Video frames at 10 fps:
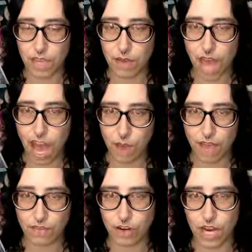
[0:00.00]

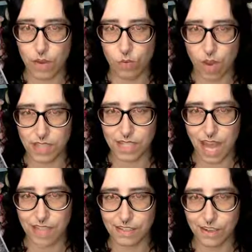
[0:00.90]
However, it
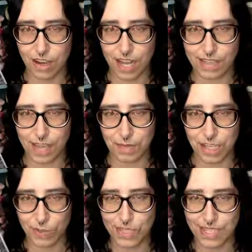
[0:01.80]
wasn't as good as I'm
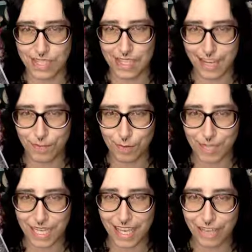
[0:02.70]
used to seeing from
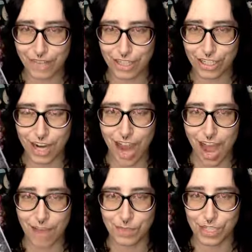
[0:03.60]
T. Kingfisher.
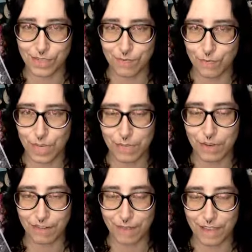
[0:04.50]
She's really
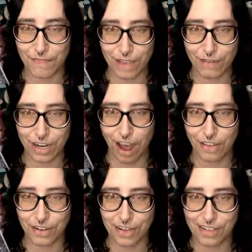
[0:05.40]
one of my favorite
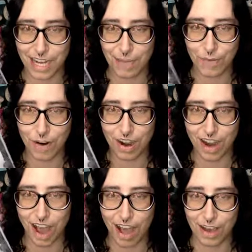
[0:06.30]
authors
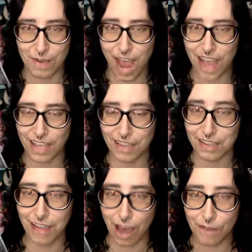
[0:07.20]
anymore. I
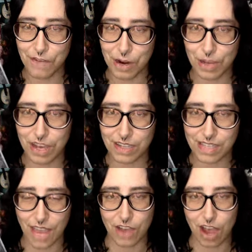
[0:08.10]
love her
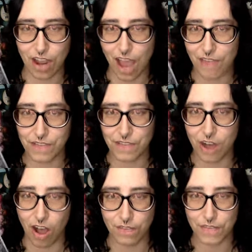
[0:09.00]
books. I've
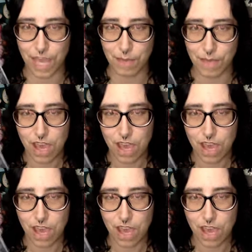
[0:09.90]
given all of them